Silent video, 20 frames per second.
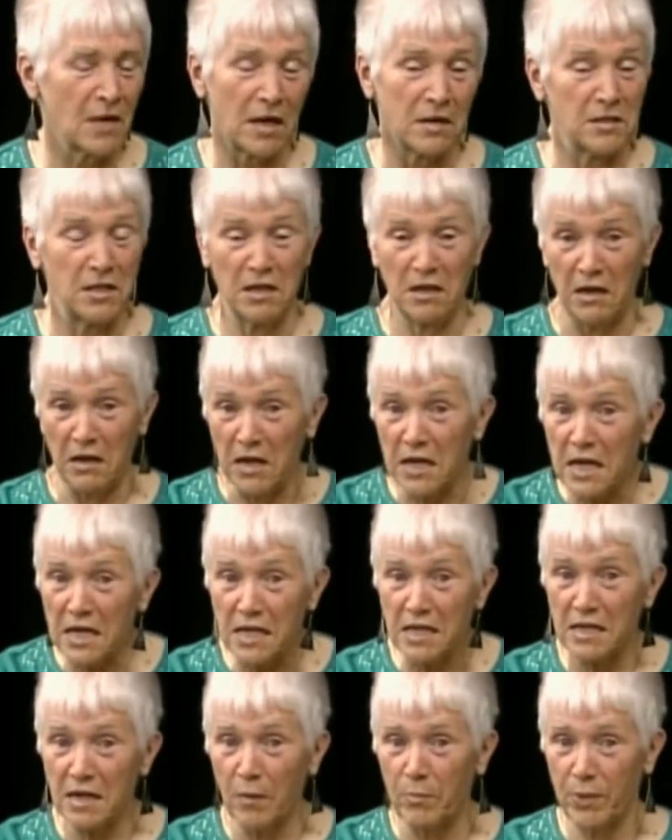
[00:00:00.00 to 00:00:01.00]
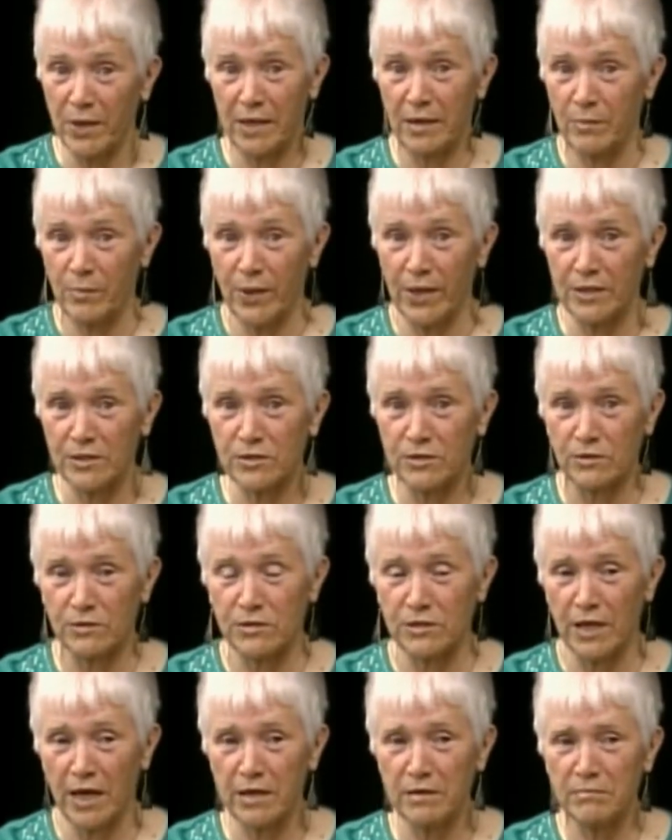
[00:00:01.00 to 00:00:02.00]
I didn't need a pen and pencil
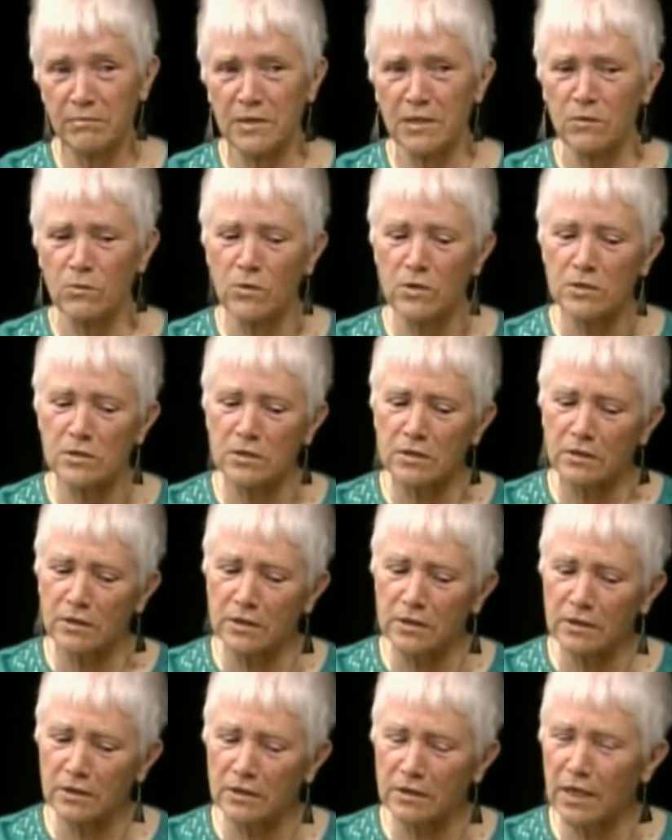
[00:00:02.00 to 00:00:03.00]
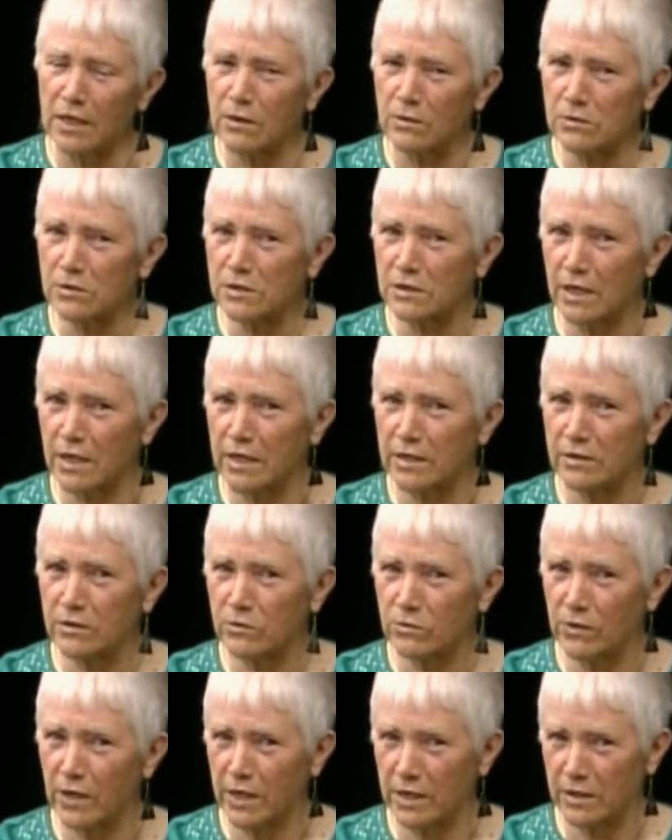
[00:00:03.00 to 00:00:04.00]
set. It was a little outside
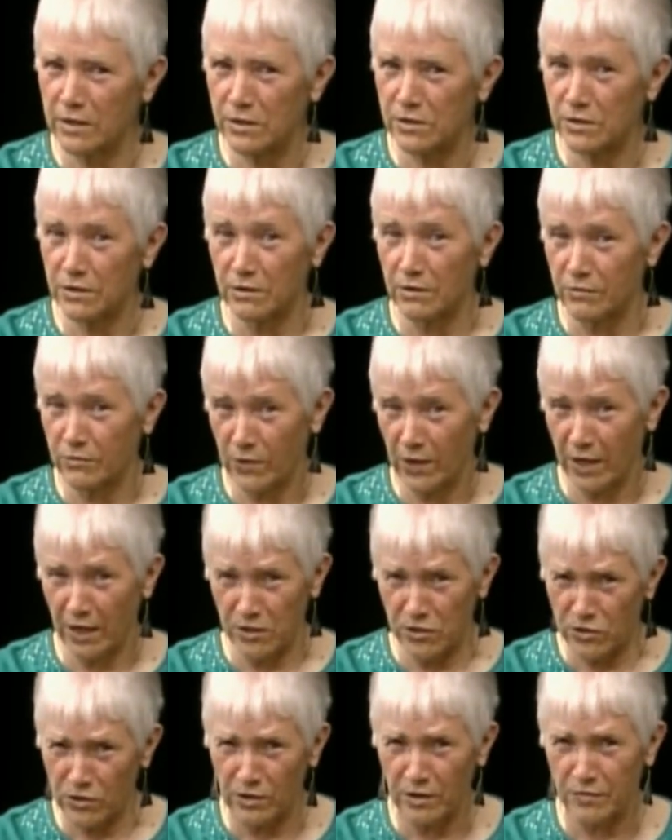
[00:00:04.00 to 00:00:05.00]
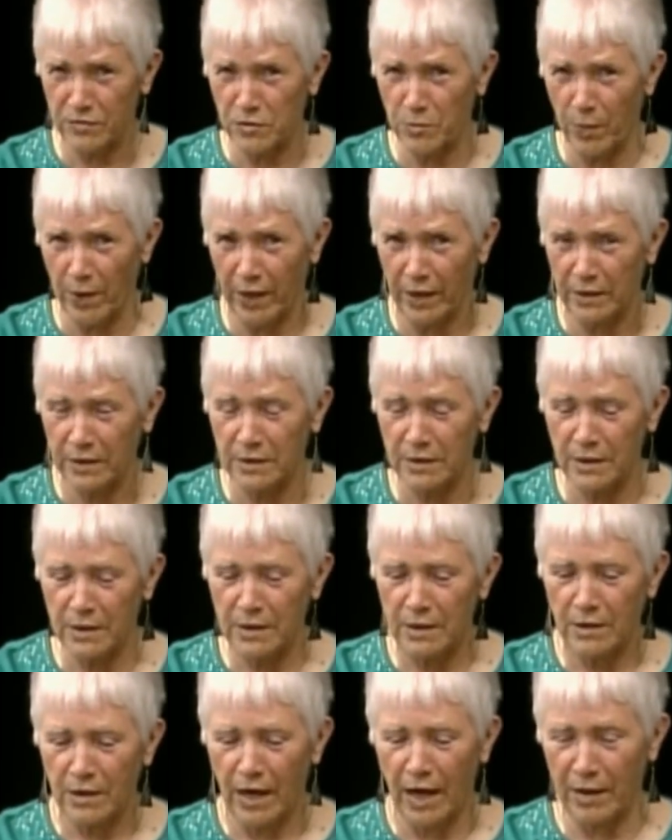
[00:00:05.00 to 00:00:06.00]
the range of what I should have spent
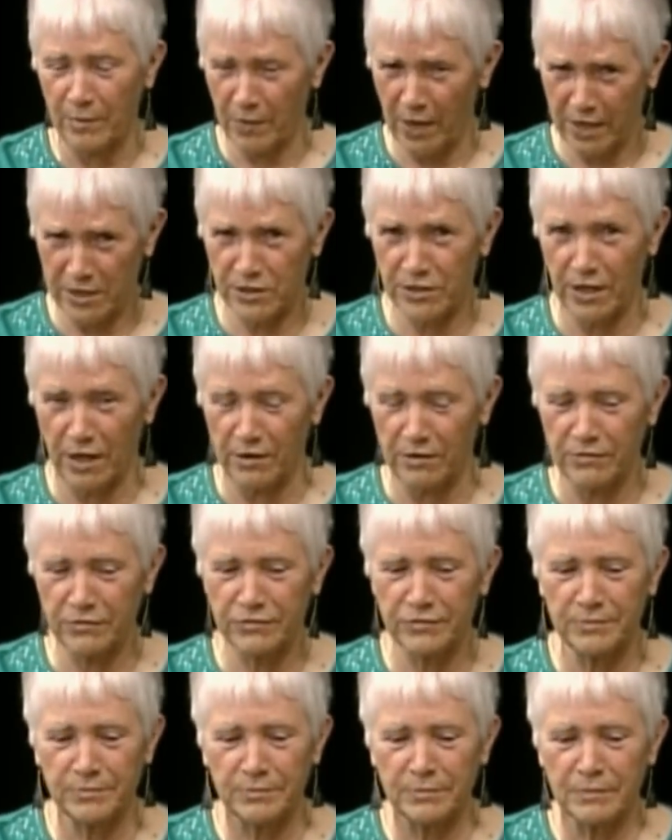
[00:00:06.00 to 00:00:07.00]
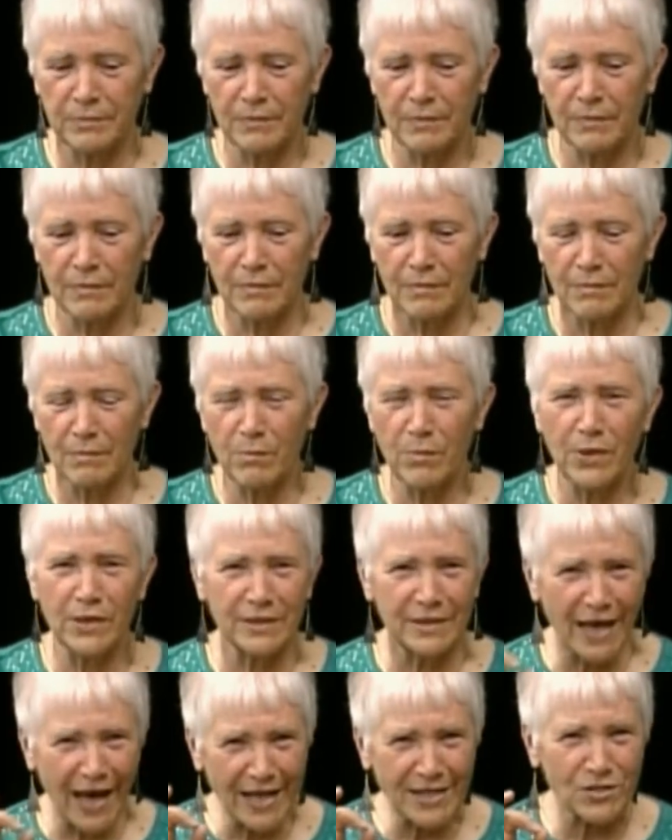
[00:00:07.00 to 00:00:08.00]
on myself.
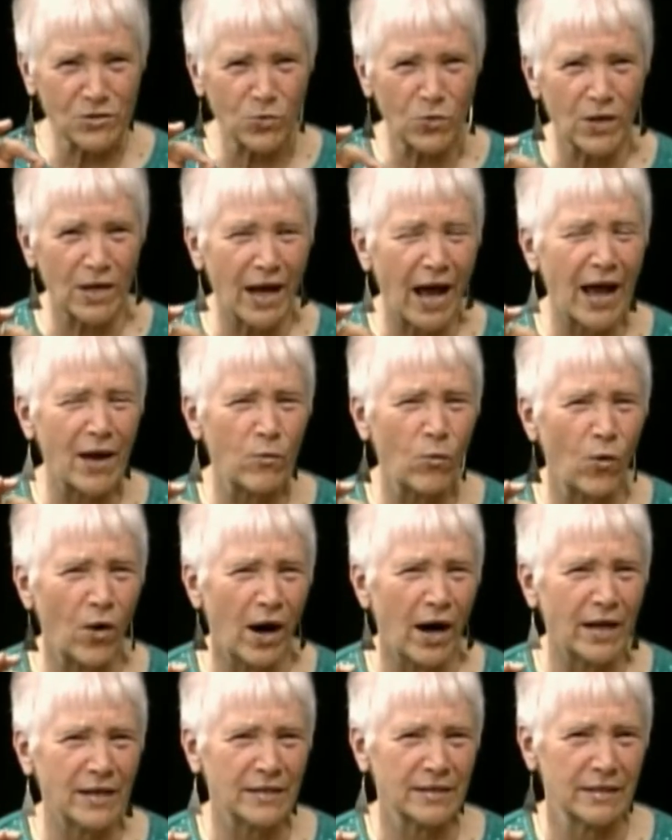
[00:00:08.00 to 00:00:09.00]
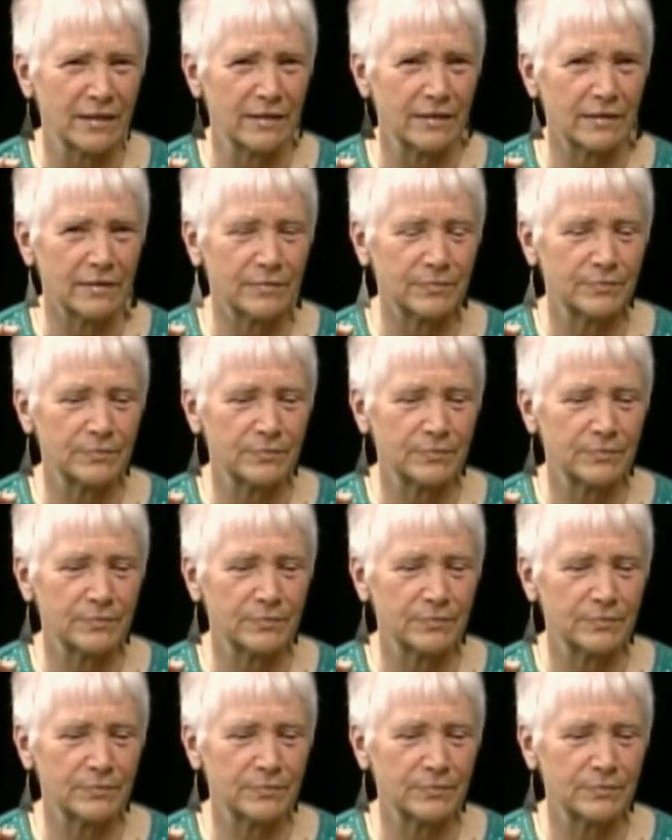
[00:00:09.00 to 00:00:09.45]
But that's what I wanted.